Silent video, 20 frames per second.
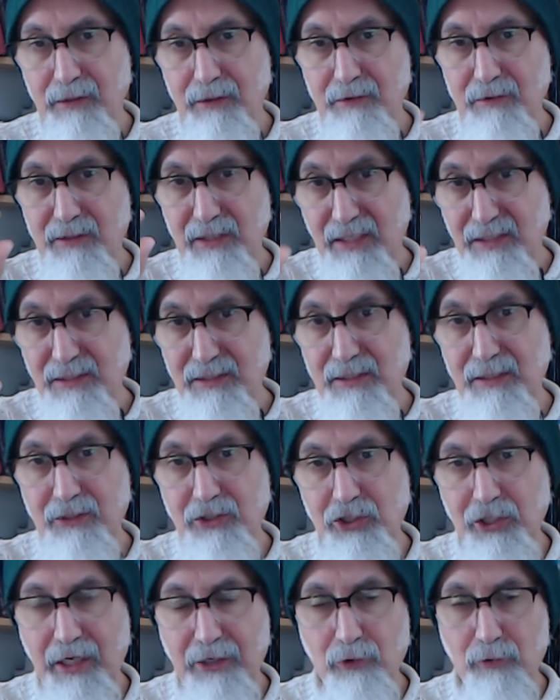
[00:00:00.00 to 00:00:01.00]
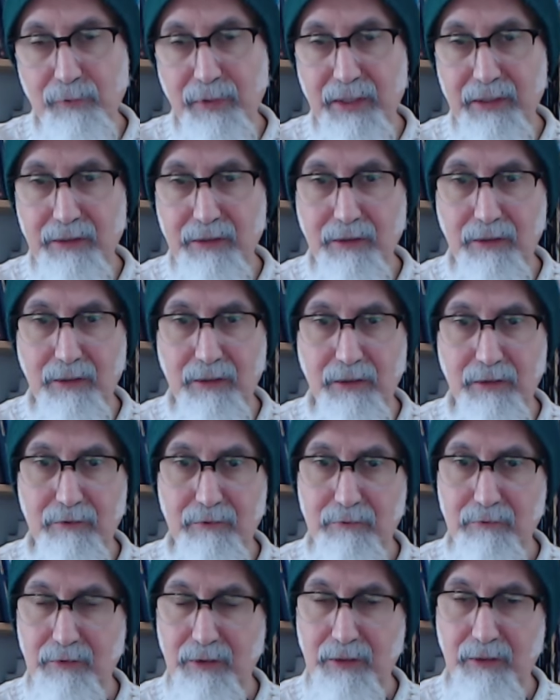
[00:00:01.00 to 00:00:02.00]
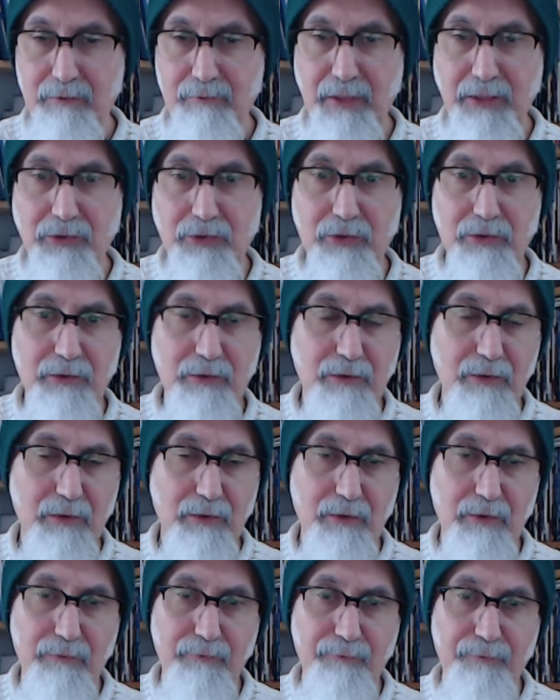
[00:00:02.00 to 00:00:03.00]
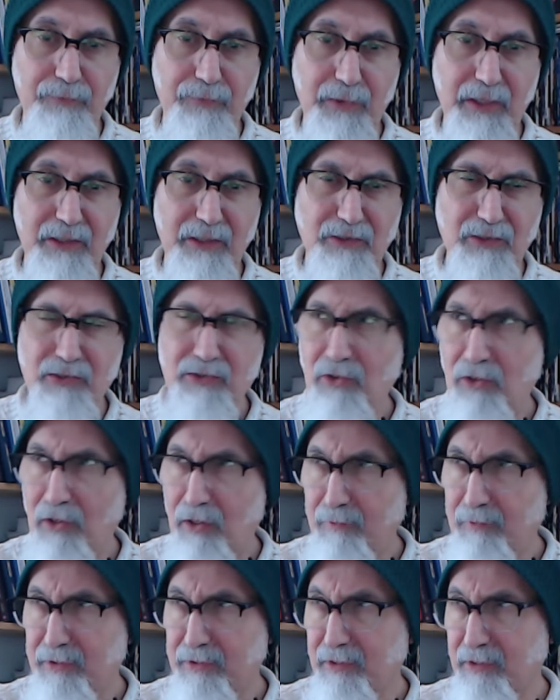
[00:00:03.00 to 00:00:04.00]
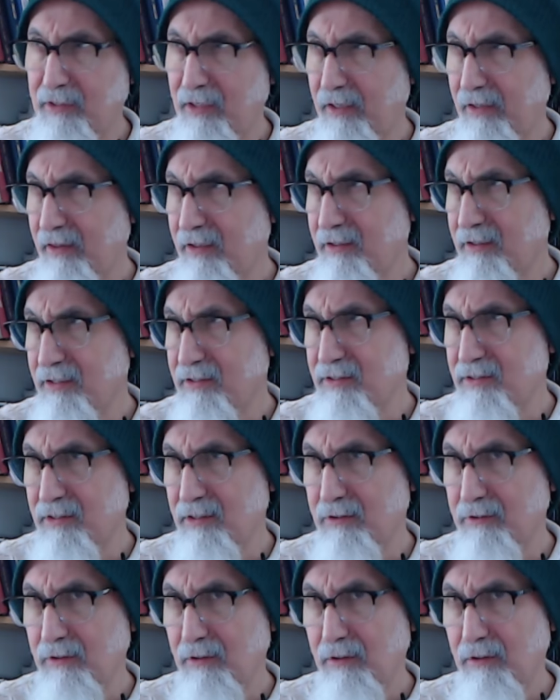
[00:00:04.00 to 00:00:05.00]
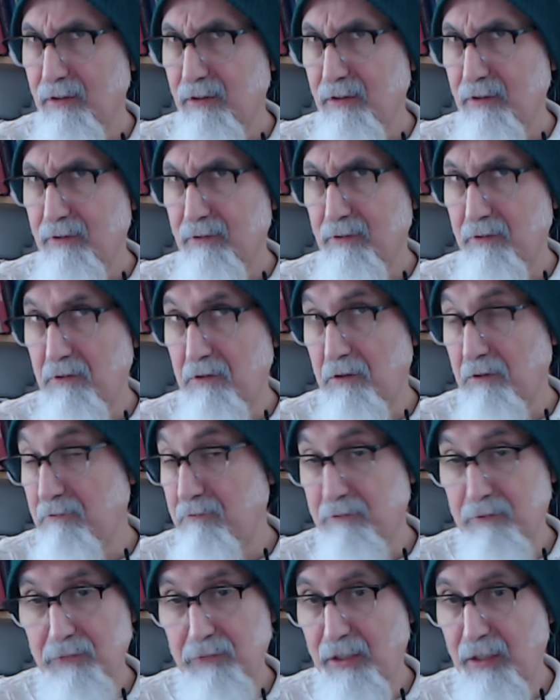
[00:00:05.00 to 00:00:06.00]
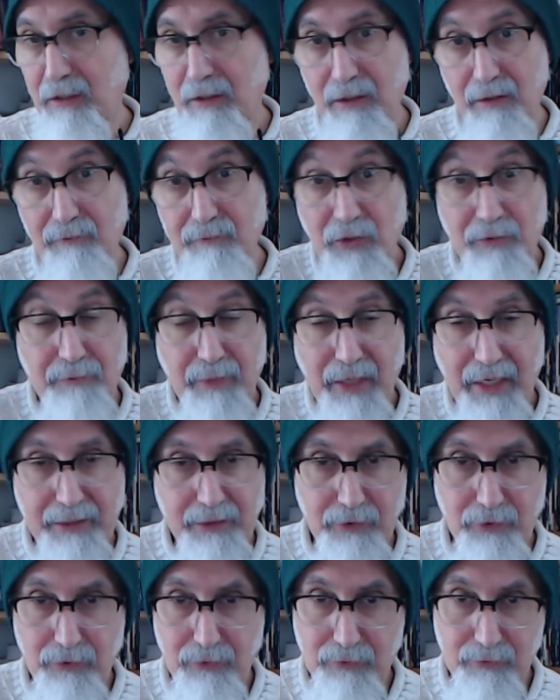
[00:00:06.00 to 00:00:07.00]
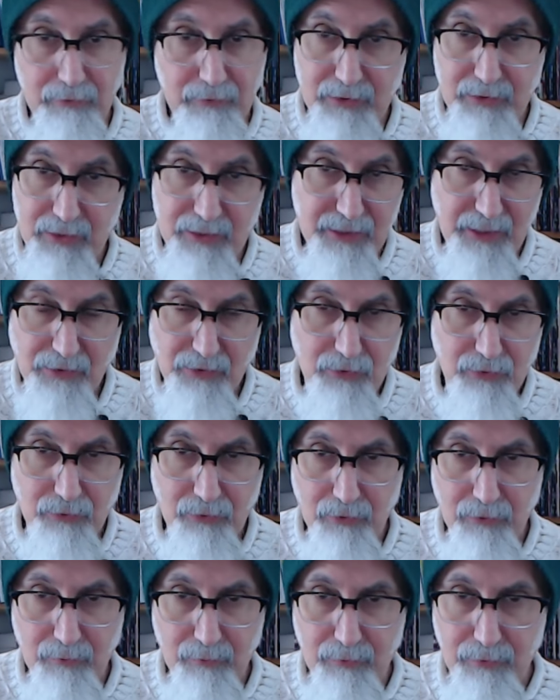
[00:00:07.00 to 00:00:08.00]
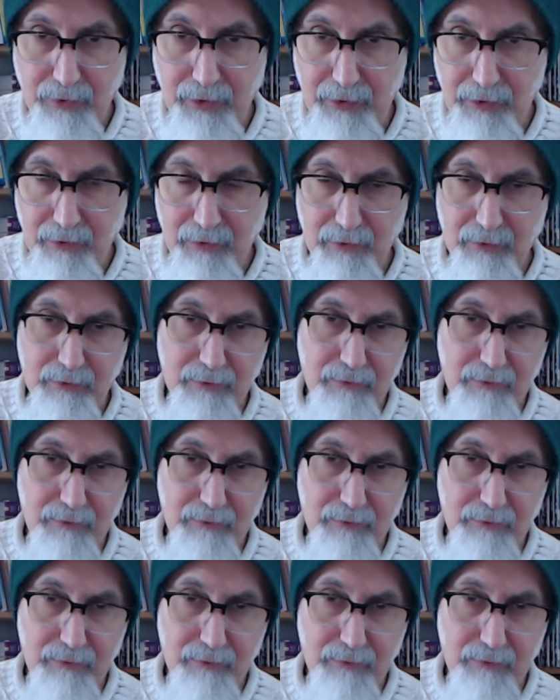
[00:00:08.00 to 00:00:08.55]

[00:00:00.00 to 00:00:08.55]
testing shadow banning, and I and I mentioned, and I just commented, I think I said, um, yeah, I'm not banning you, it's CensorTube, like